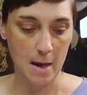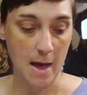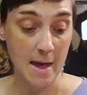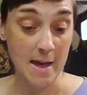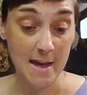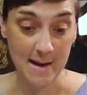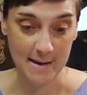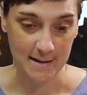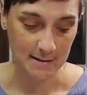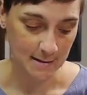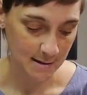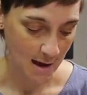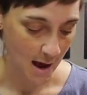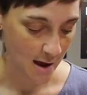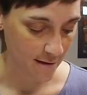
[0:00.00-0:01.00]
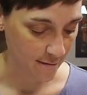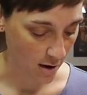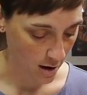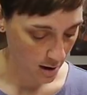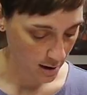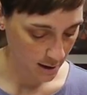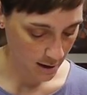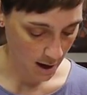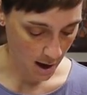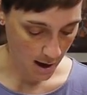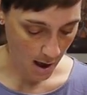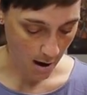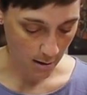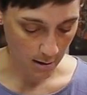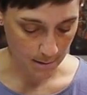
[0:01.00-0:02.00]
And I have already cut
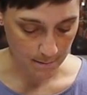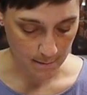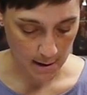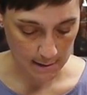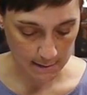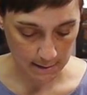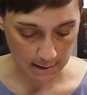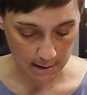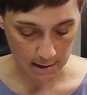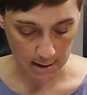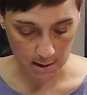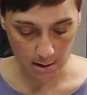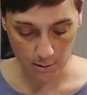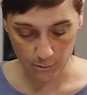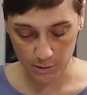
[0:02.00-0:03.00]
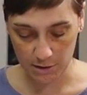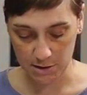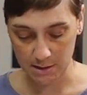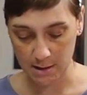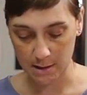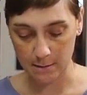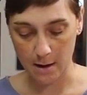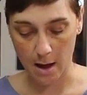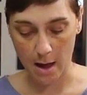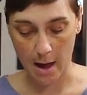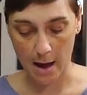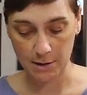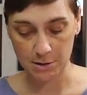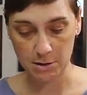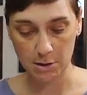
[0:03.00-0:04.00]
out a muslin, which is going to
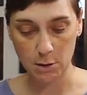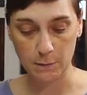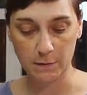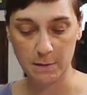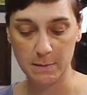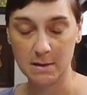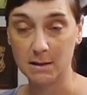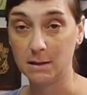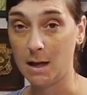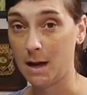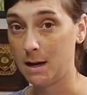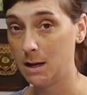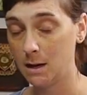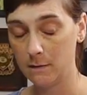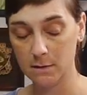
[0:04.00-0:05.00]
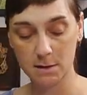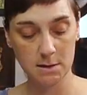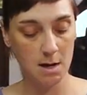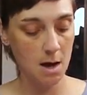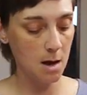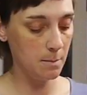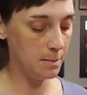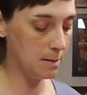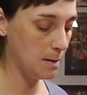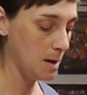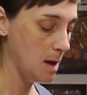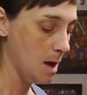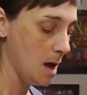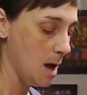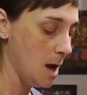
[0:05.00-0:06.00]
actually hopefully be the lining of the top.
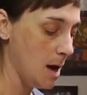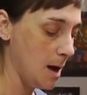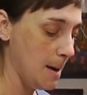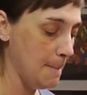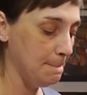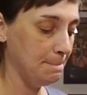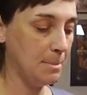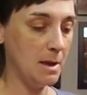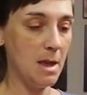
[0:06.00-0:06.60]
But